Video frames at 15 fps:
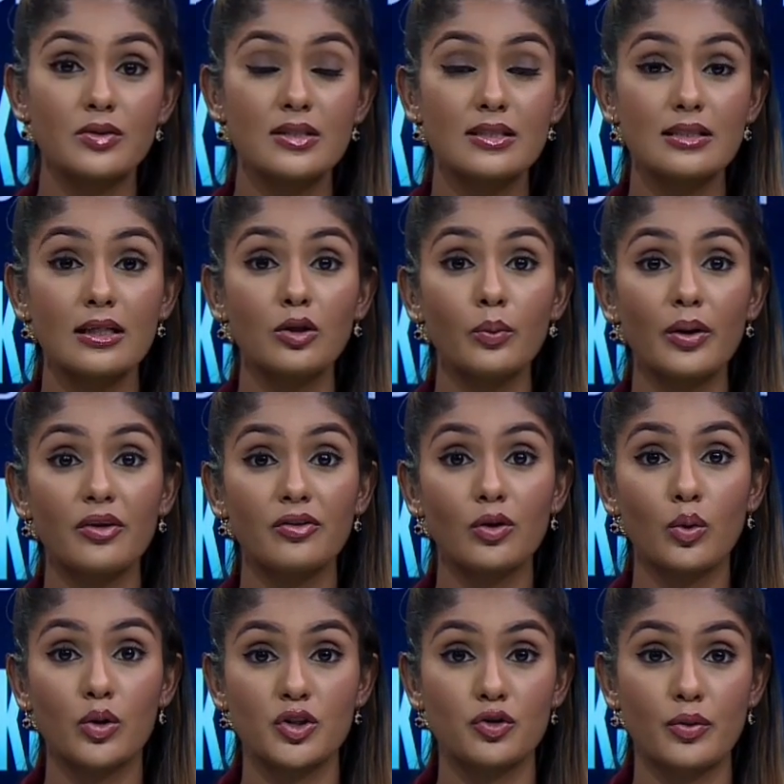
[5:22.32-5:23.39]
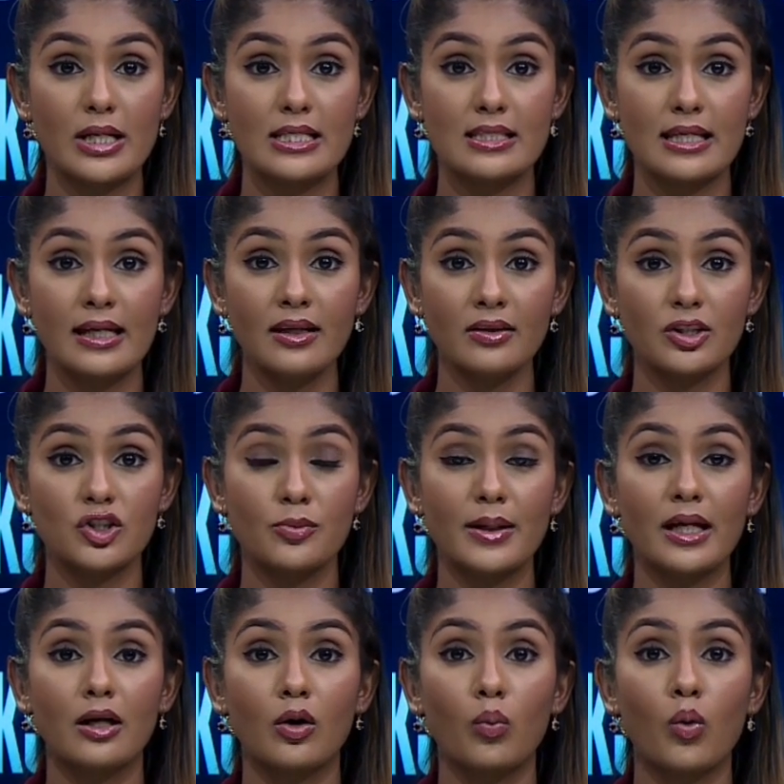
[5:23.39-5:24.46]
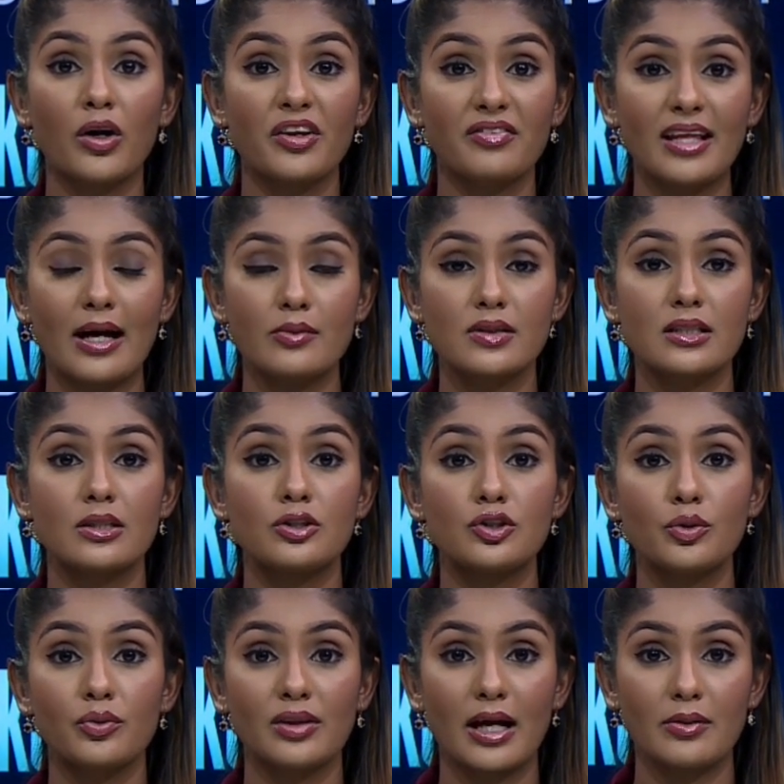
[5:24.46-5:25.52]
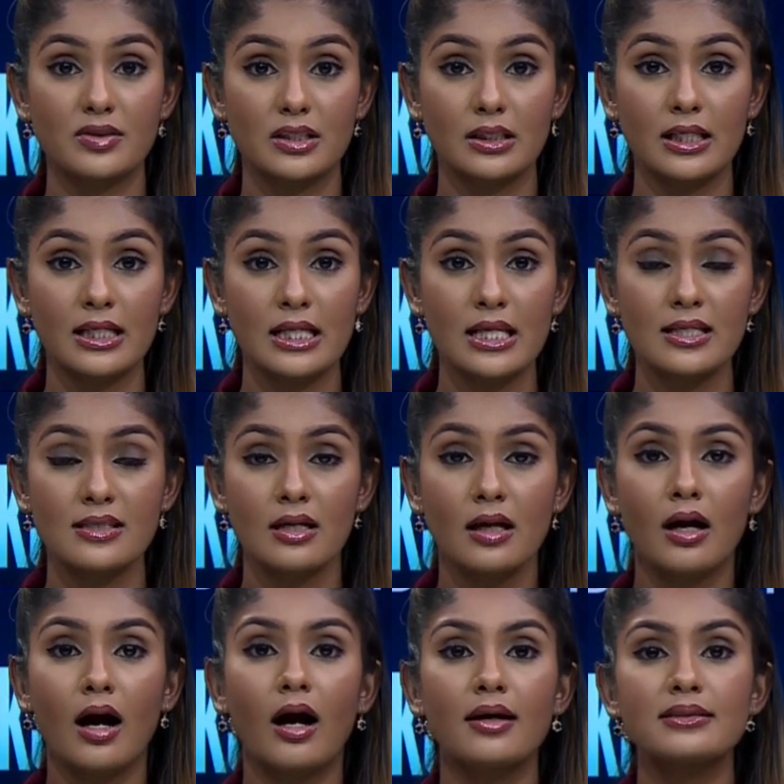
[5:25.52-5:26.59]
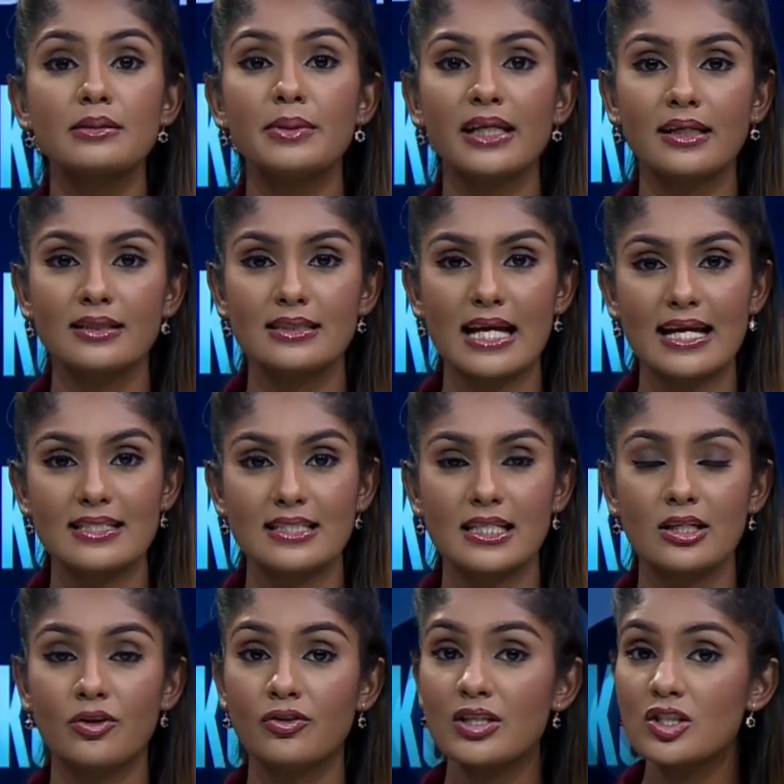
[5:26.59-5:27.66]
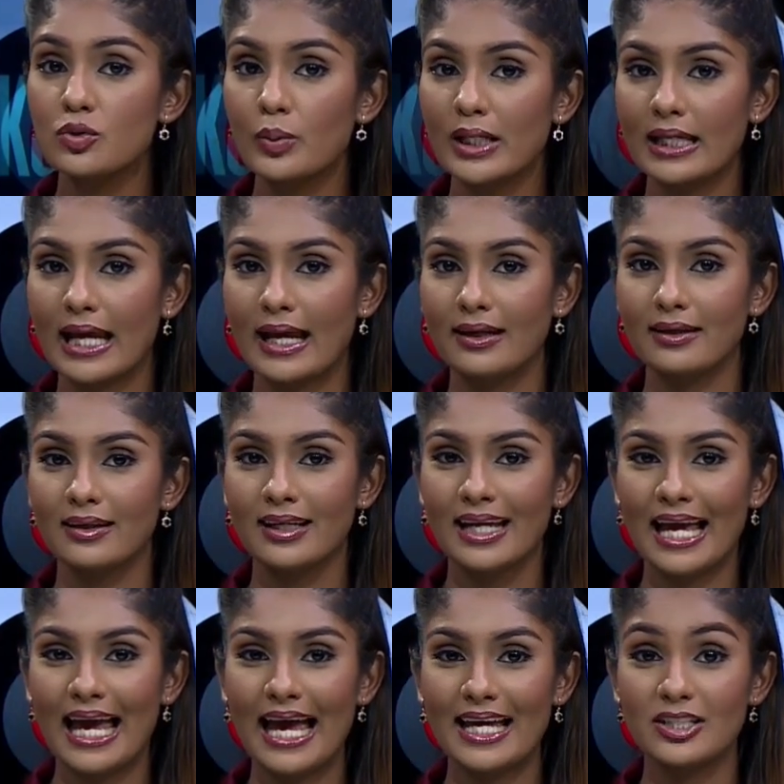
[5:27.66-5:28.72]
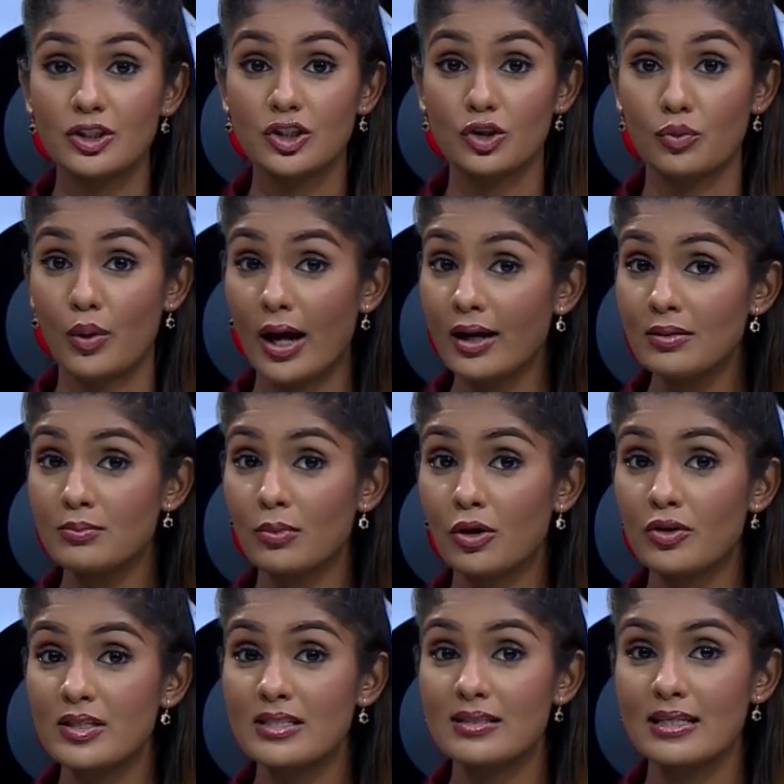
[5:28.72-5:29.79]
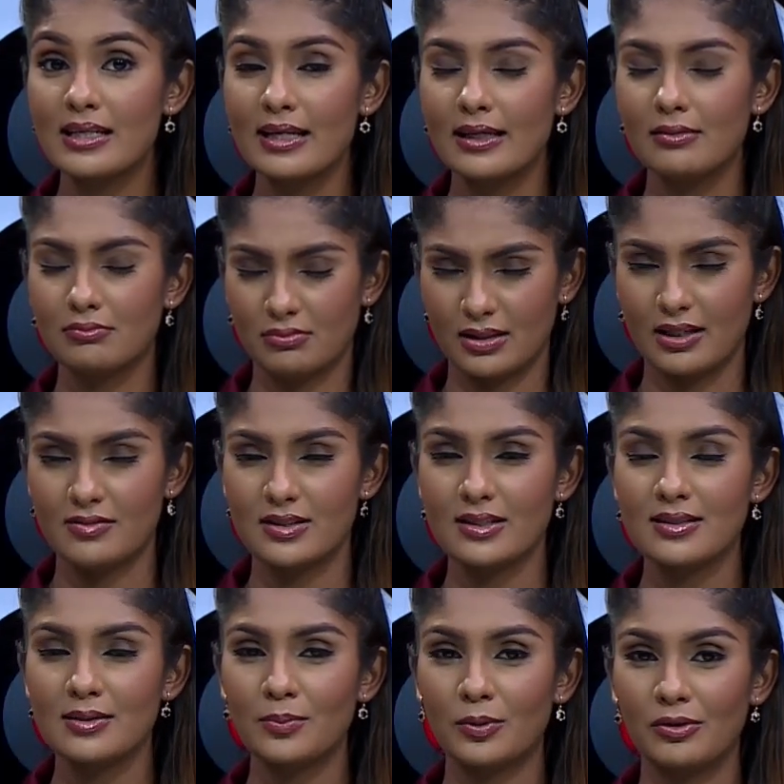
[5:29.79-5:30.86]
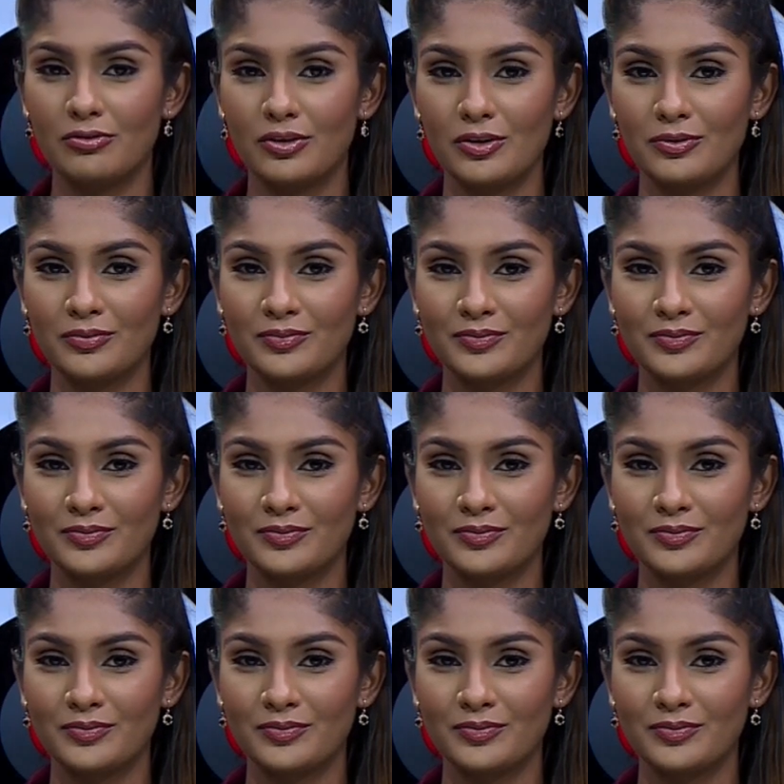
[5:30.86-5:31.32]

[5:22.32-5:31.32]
still with horse racing. The Jamaica 1000 and 2000 guineas are to be contested this weekend, and Gerard Morris Seeley gives us a preview.